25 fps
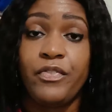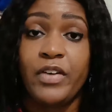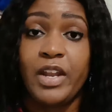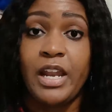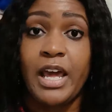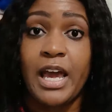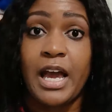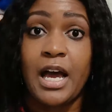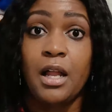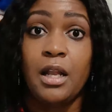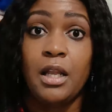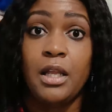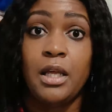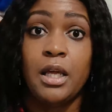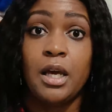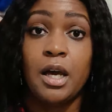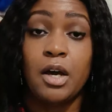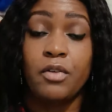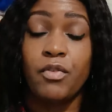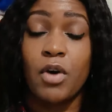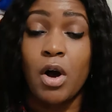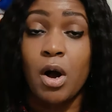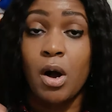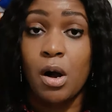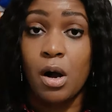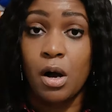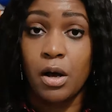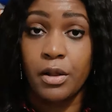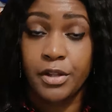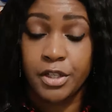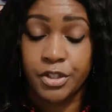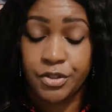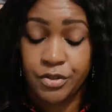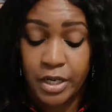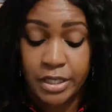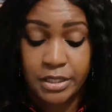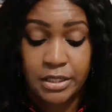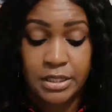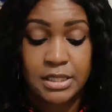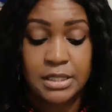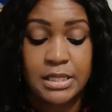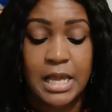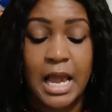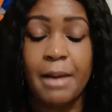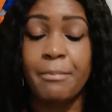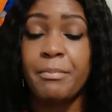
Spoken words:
finale of all the dresses.